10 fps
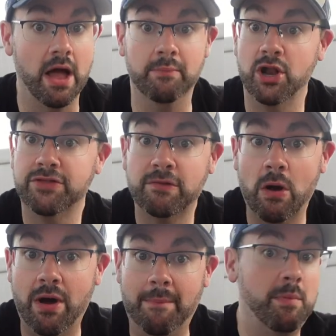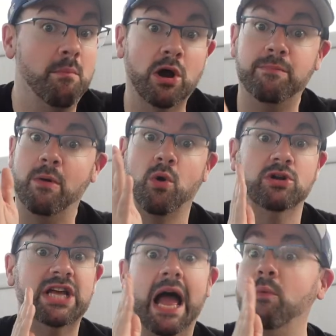I'm gonna throw up, mark my
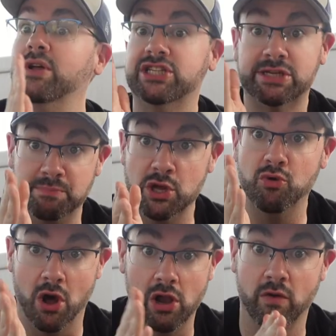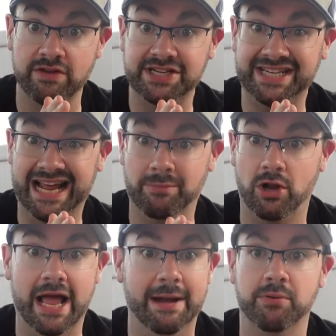words, I will spew all over this
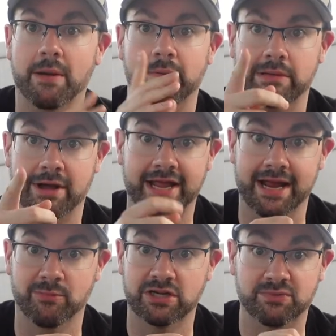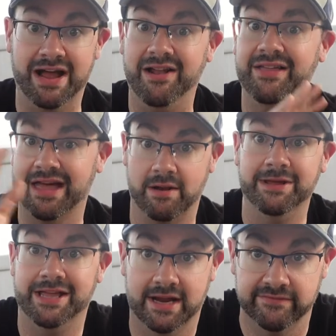table and probably my camera as well, and that'll
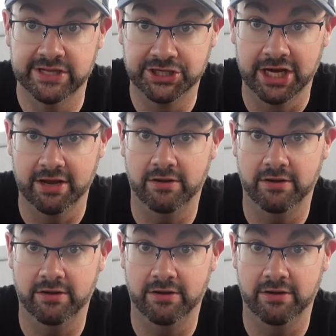be the end of this channel.